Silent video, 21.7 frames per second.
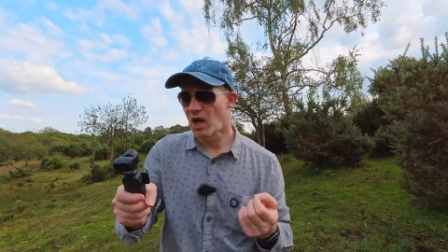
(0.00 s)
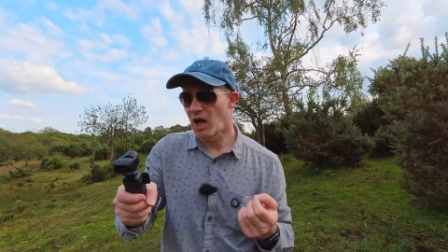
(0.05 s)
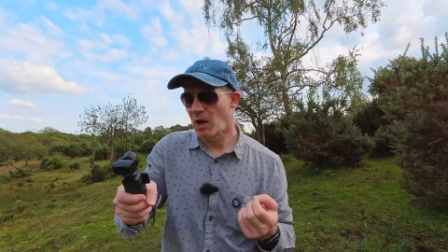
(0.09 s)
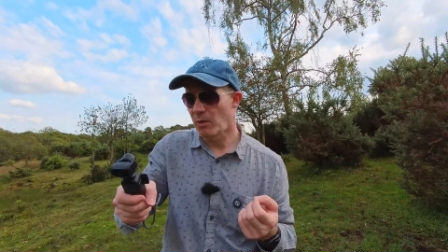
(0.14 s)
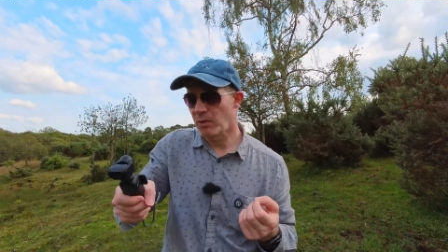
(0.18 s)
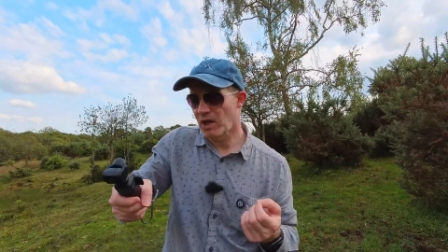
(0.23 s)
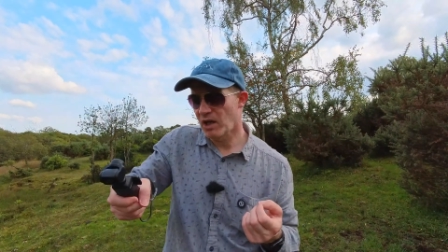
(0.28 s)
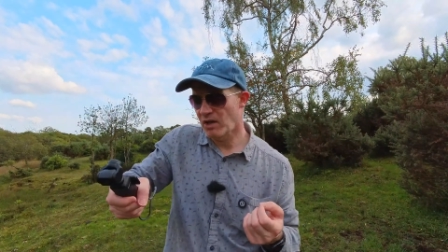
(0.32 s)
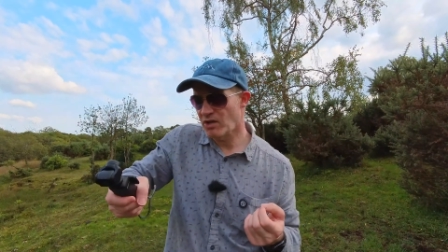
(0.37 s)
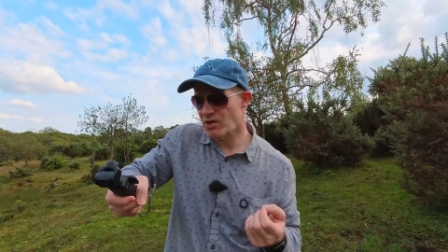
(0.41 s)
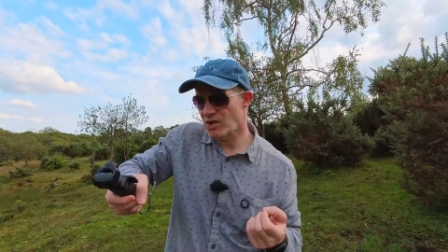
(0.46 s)
I
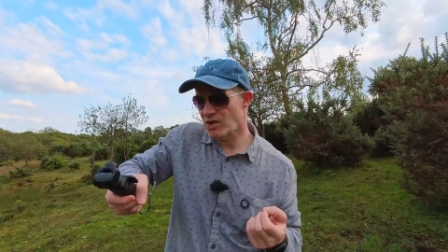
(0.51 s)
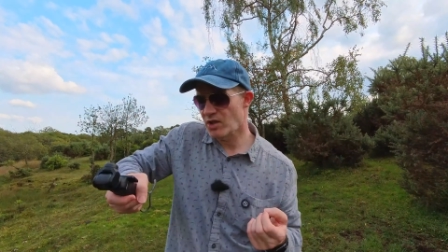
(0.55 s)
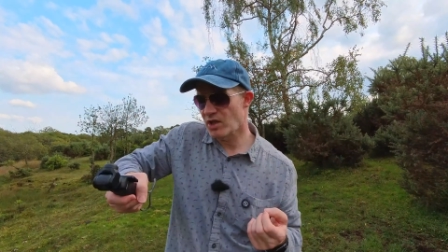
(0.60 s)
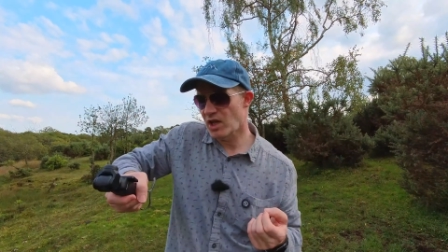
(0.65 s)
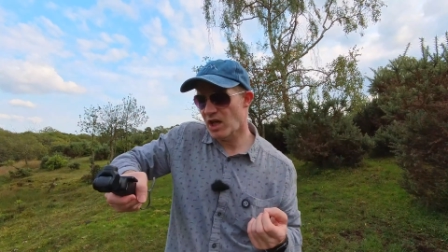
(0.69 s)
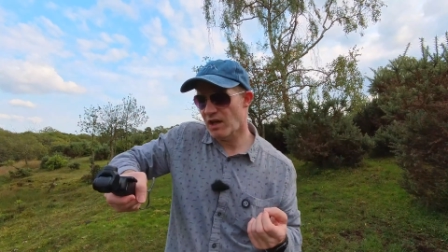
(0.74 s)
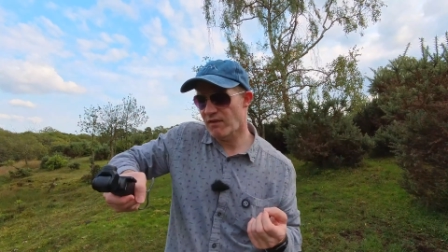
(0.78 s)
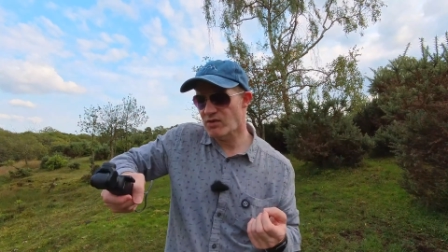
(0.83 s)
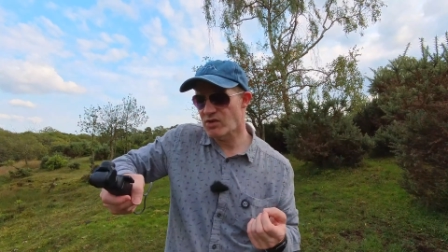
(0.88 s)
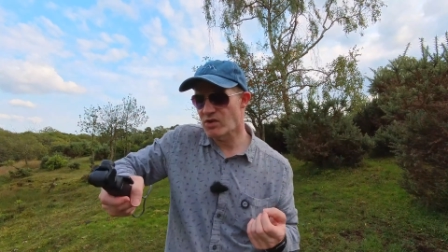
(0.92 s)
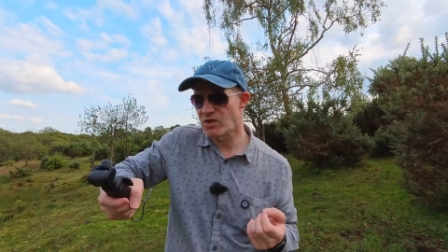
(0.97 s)
would actually
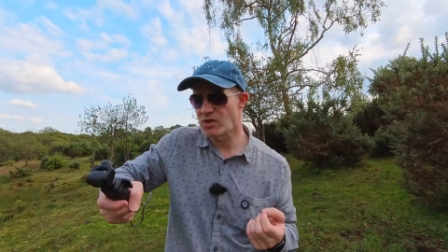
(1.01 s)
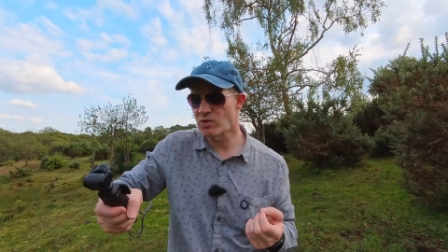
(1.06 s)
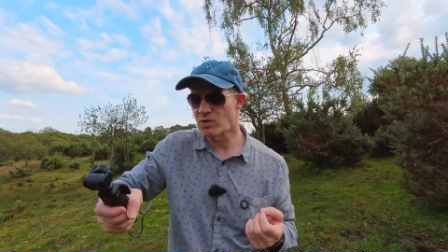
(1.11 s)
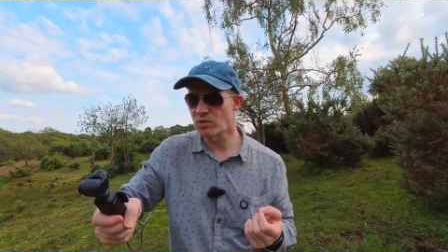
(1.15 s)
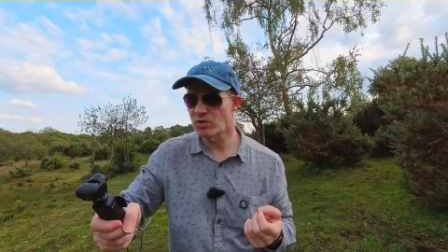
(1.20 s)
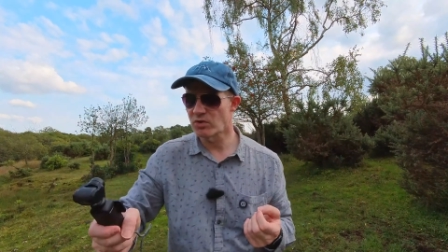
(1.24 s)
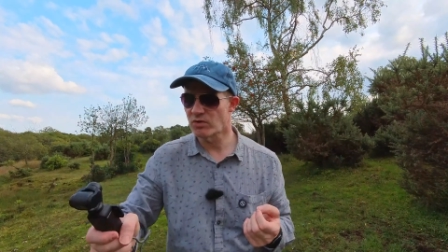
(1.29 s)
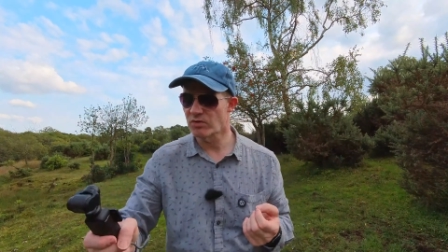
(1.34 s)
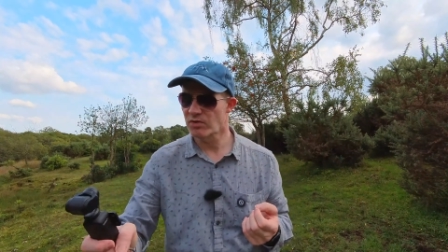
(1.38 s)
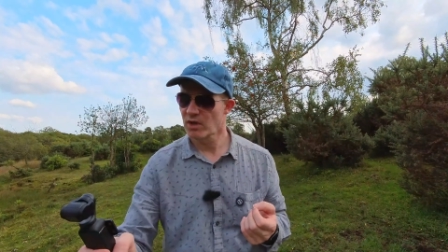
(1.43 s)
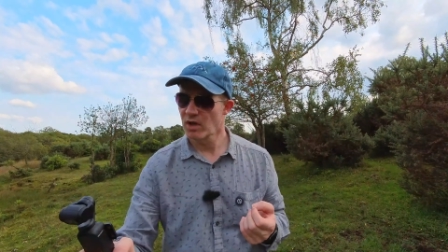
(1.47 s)
have to
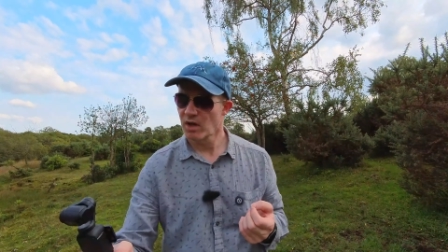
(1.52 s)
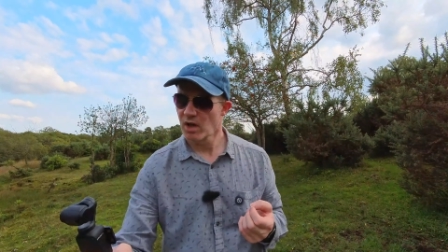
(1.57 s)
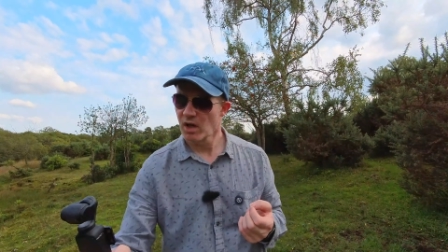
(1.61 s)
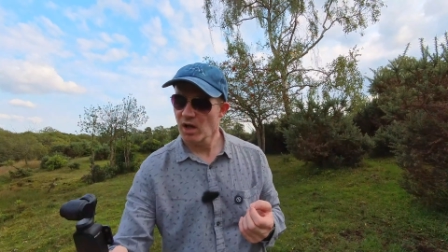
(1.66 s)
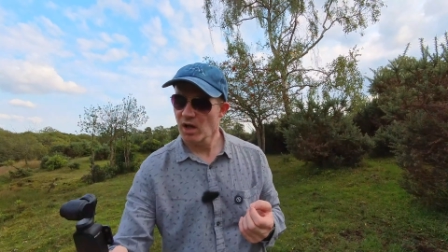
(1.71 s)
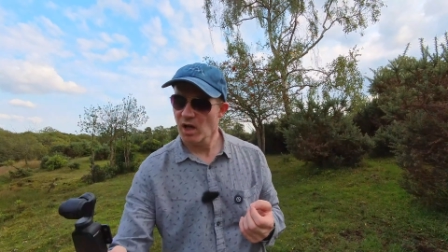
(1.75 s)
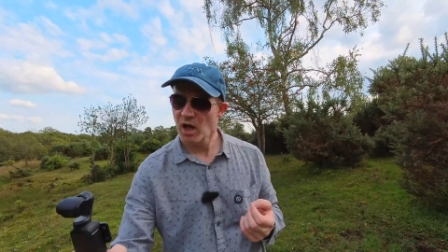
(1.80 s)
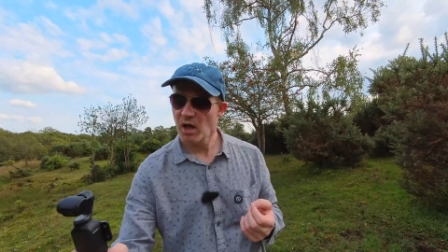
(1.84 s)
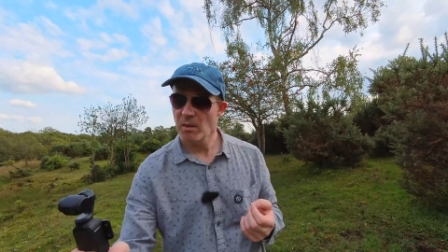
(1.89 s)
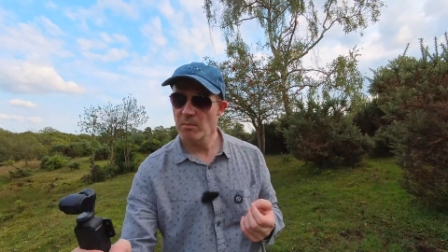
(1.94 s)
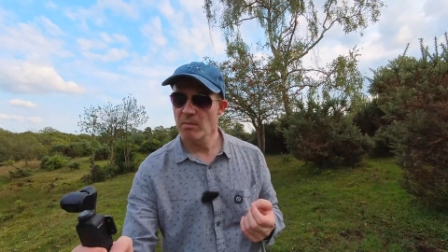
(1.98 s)
sort of
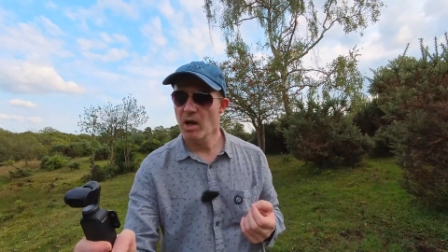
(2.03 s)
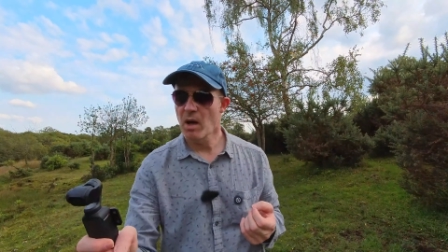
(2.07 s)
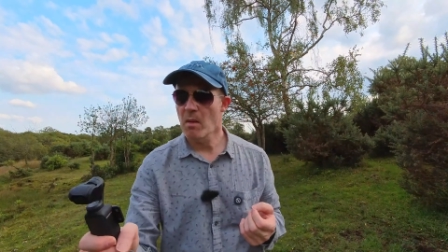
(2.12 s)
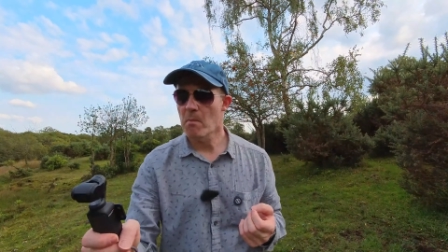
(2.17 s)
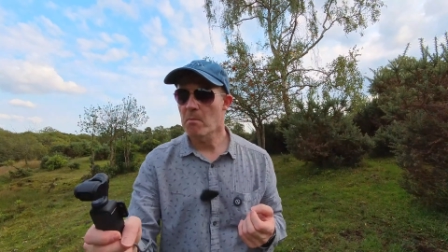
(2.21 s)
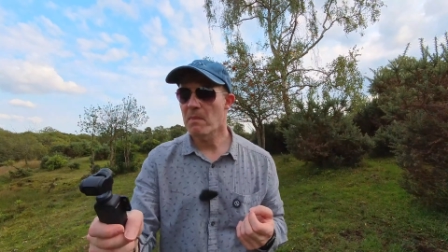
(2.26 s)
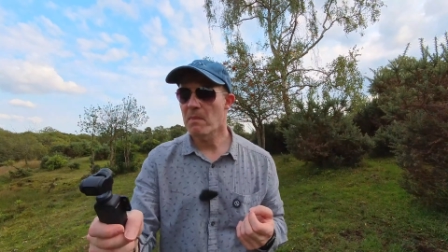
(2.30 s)
um,